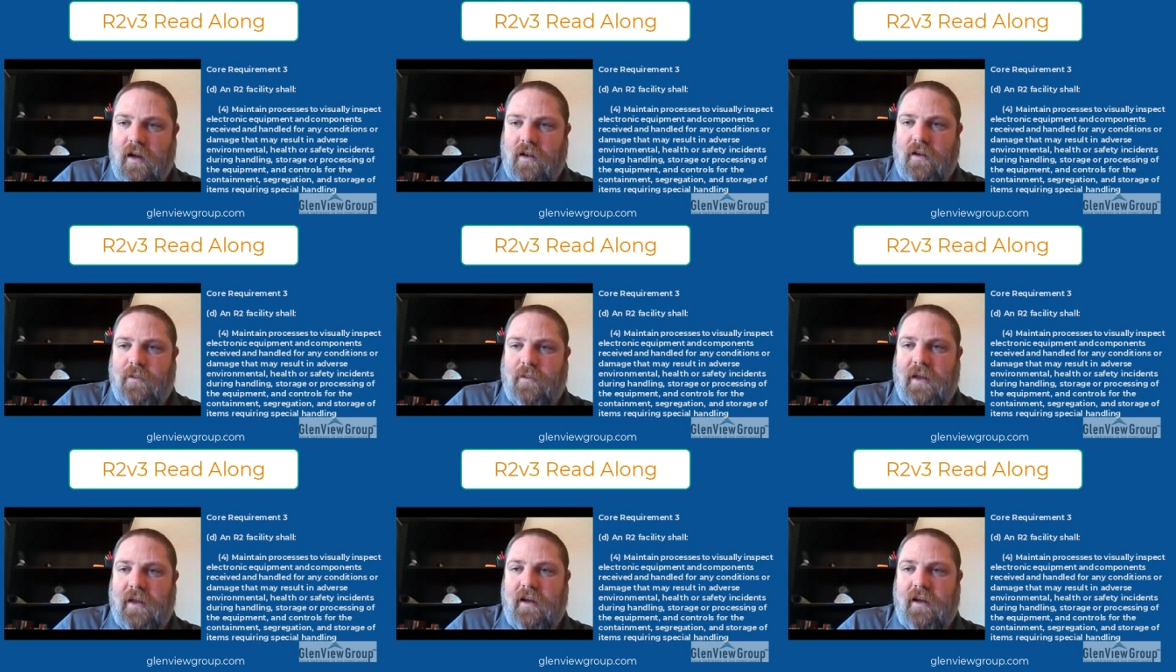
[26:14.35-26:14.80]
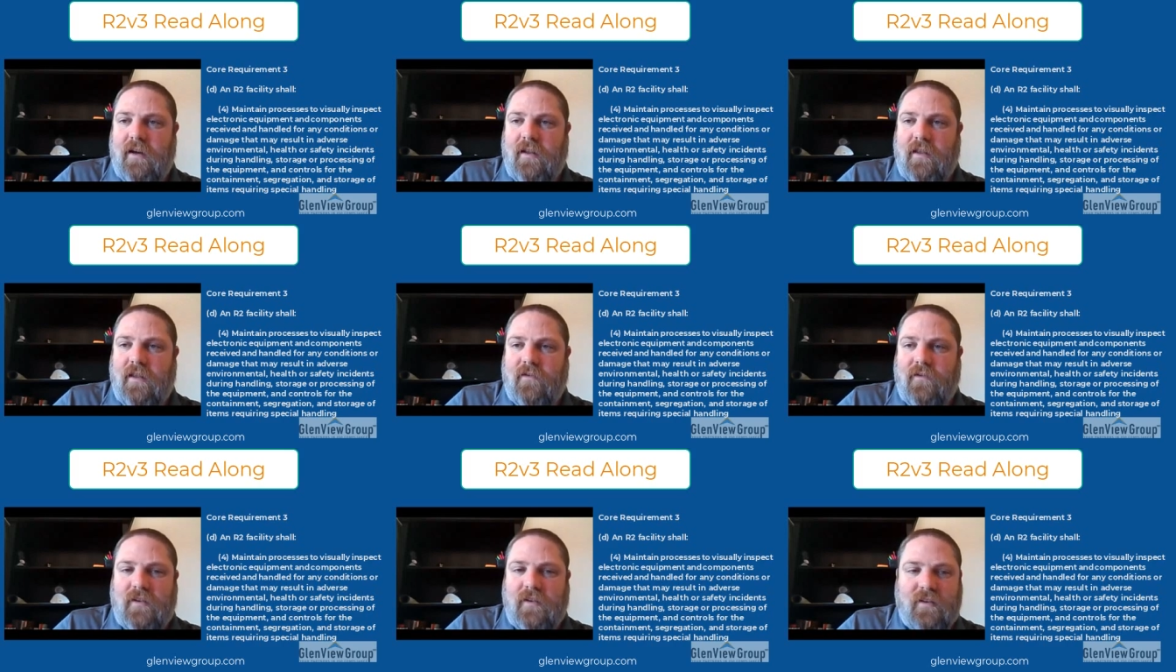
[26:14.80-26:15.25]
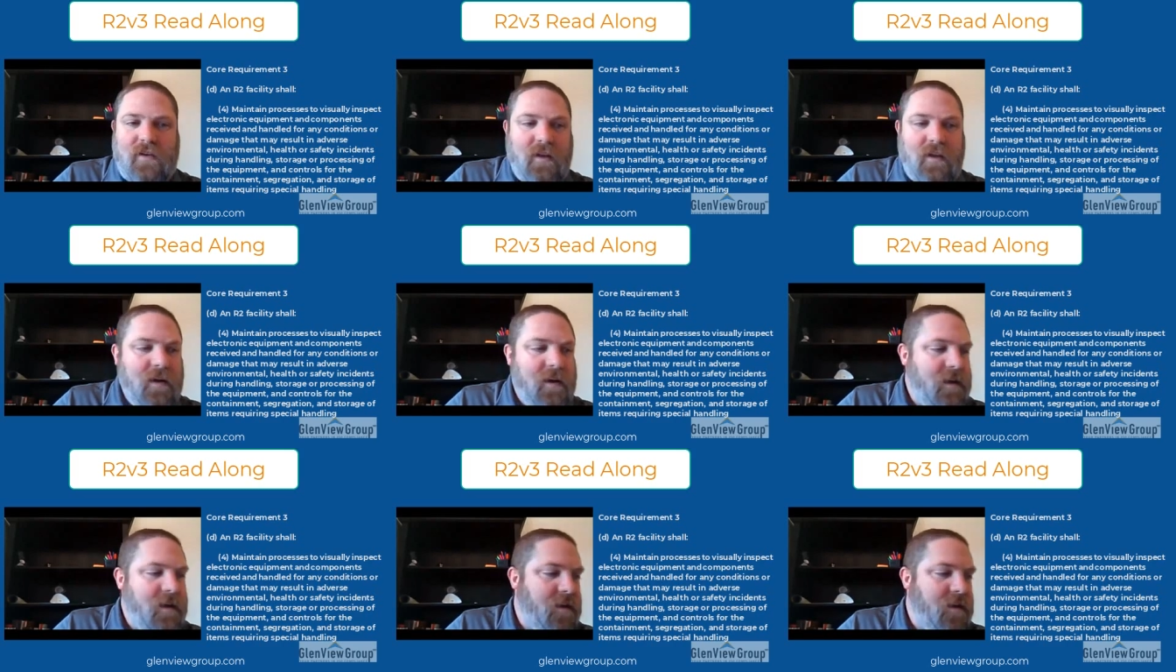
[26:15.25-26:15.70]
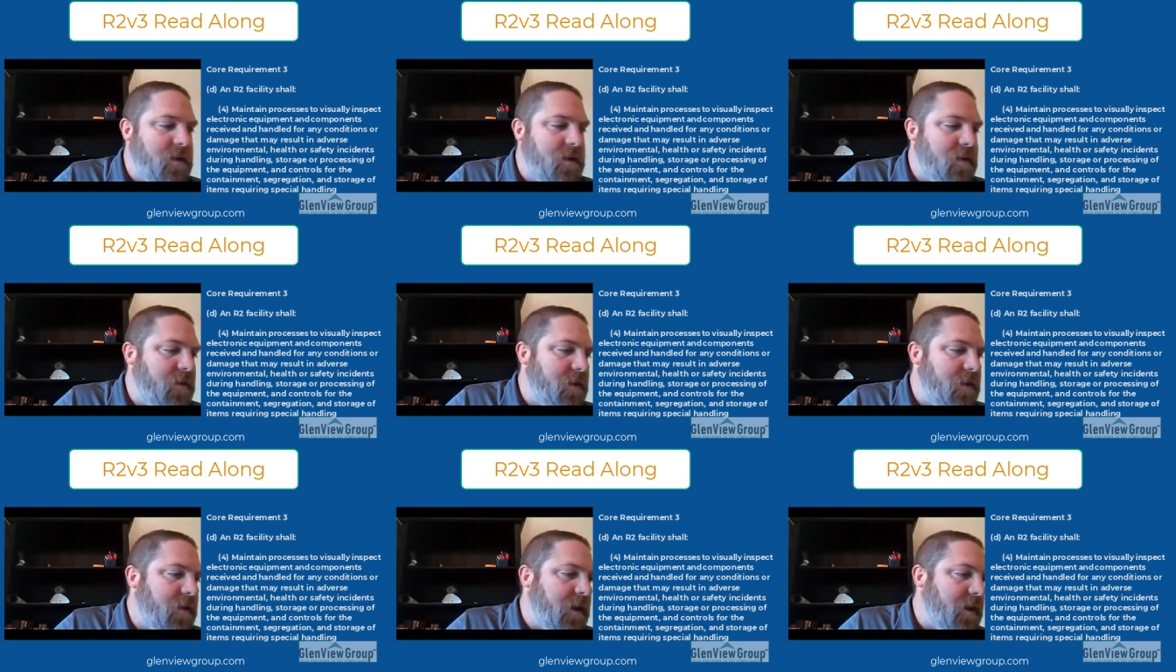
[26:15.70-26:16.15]
depending on the facility. You
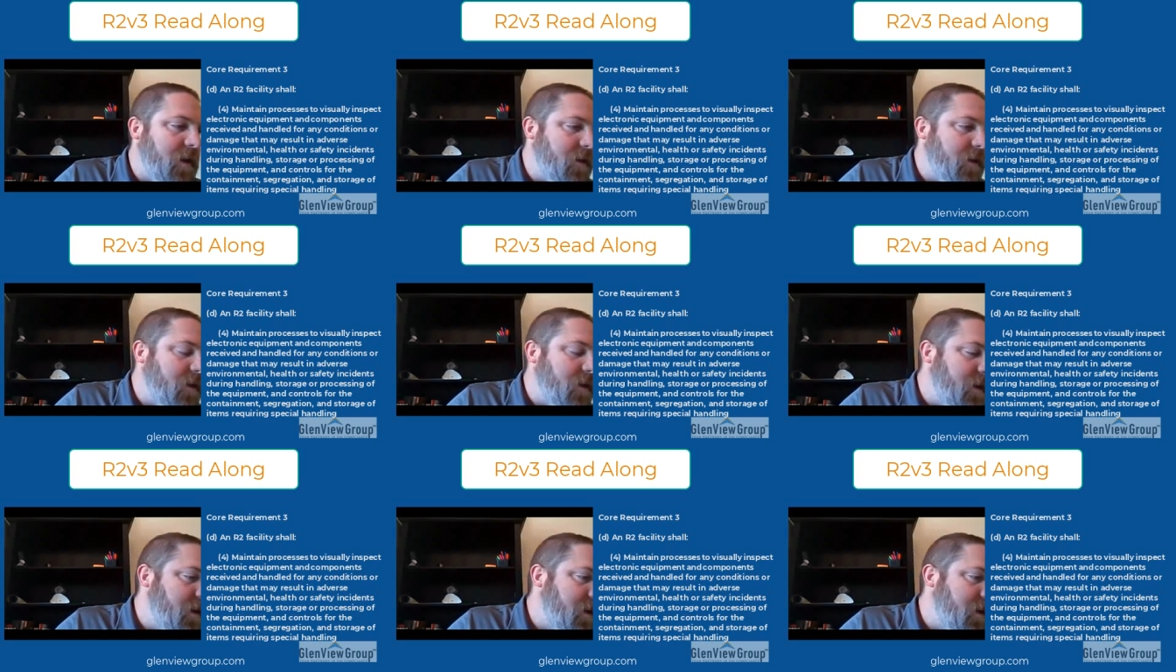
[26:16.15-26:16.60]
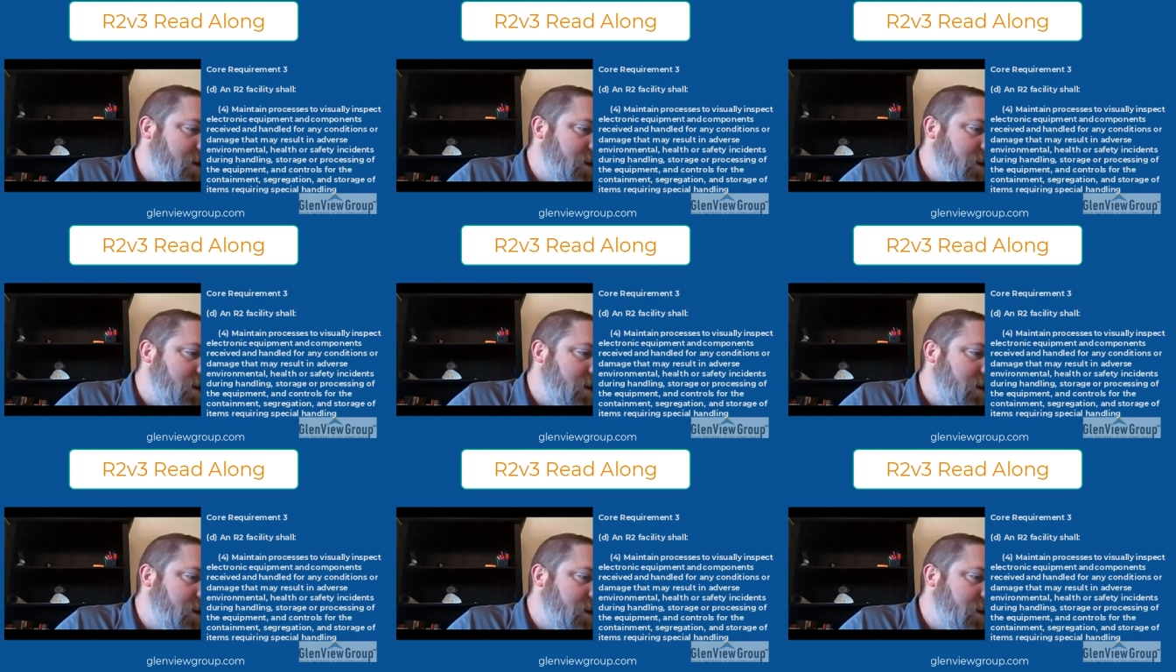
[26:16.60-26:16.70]
know, the like